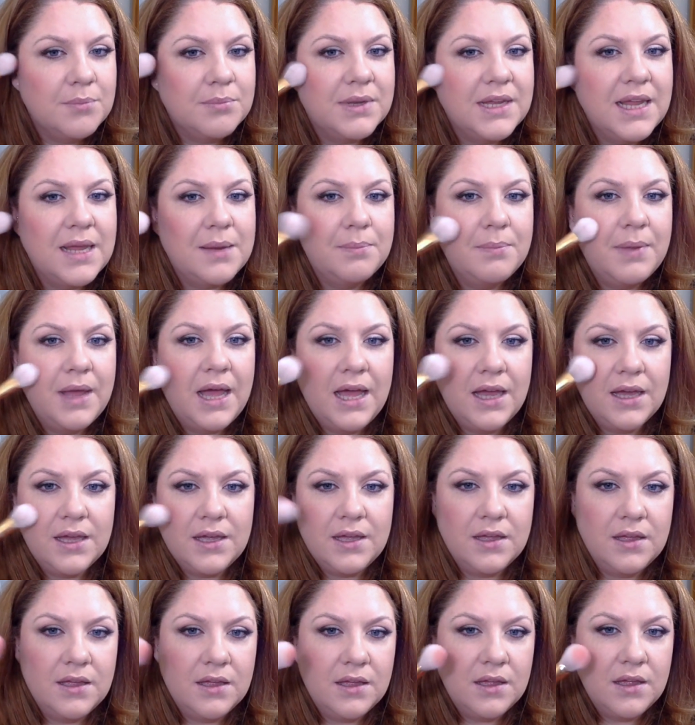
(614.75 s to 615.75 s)
blend back
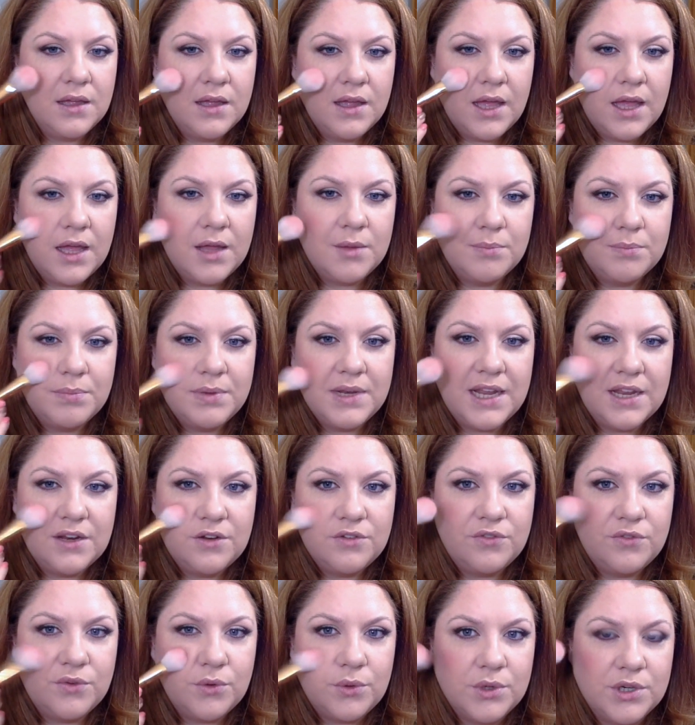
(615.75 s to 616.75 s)
and blend
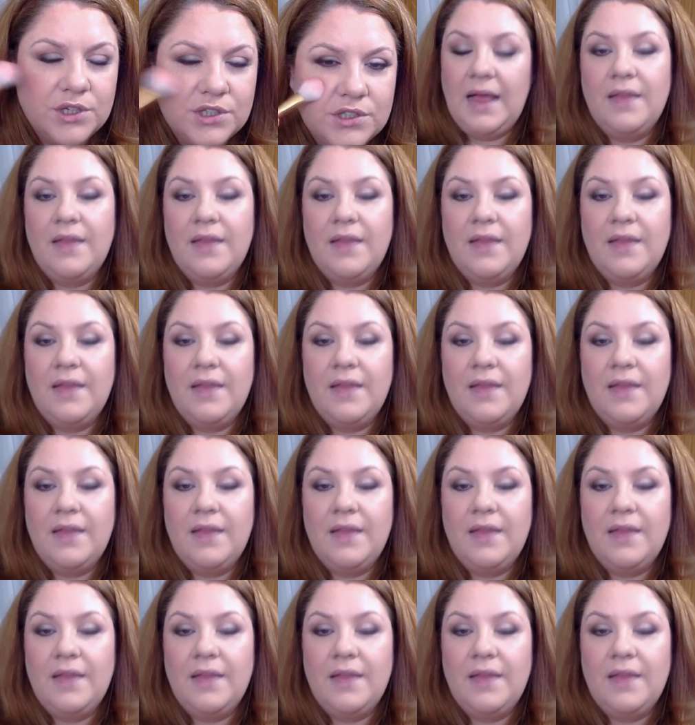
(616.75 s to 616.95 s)
forward.